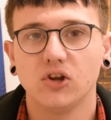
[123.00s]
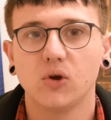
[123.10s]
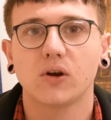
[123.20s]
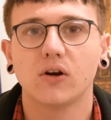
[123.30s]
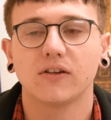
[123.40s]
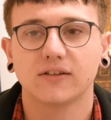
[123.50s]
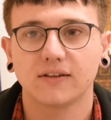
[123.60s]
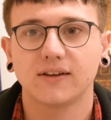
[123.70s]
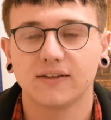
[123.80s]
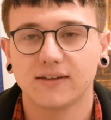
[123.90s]
you've got the
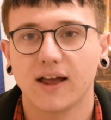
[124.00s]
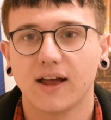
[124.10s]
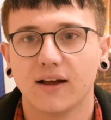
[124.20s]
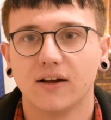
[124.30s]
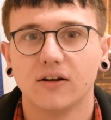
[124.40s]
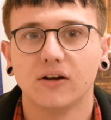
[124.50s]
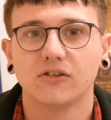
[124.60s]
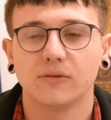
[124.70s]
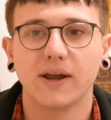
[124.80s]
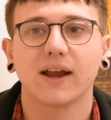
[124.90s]
facilities there
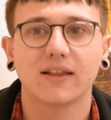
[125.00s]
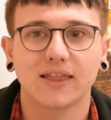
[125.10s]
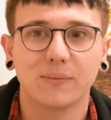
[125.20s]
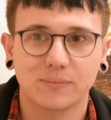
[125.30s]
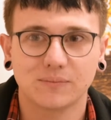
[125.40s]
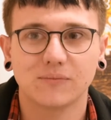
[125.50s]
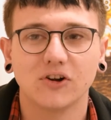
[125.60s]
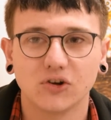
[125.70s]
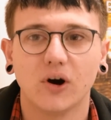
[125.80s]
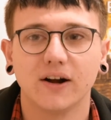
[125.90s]
to make that
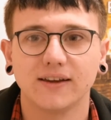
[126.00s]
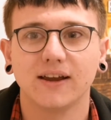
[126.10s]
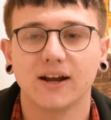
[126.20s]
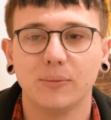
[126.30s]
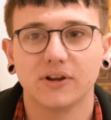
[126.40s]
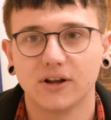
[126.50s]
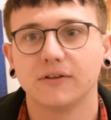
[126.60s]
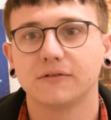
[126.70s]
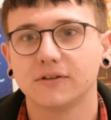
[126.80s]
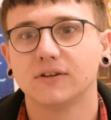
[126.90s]
or your idea come to life.